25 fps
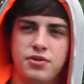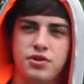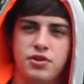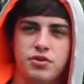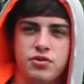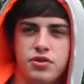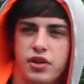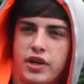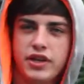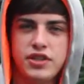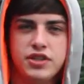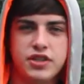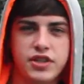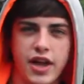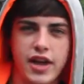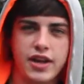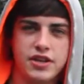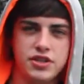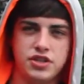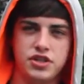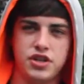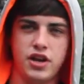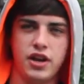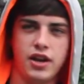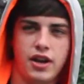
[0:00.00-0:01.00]
me do like that
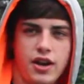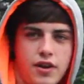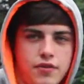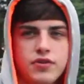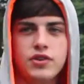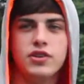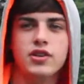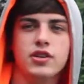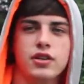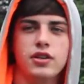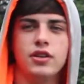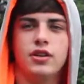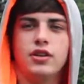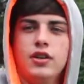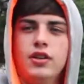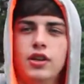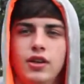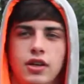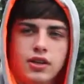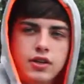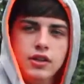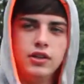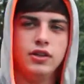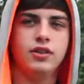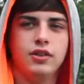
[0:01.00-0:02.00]
shit every,
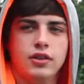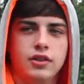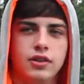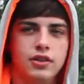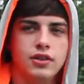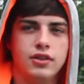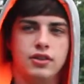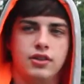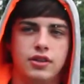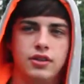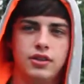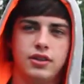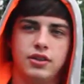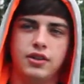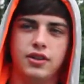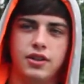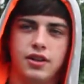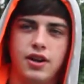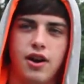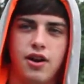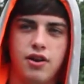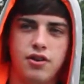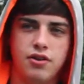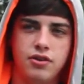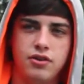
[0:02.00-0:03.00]
you
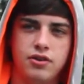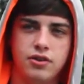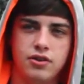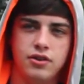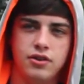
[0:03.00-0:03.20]
know?